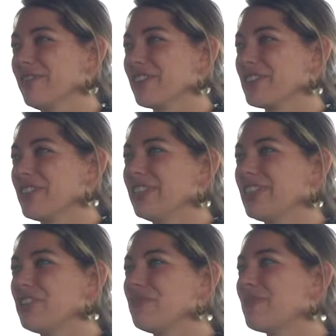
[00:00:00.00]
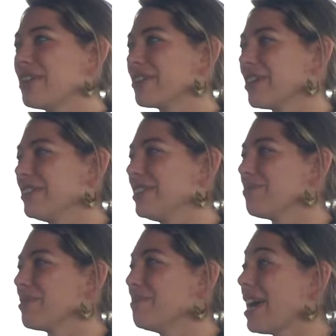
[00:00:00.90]
function. They do better on
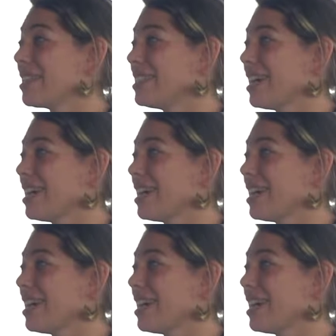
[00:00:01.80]
simple math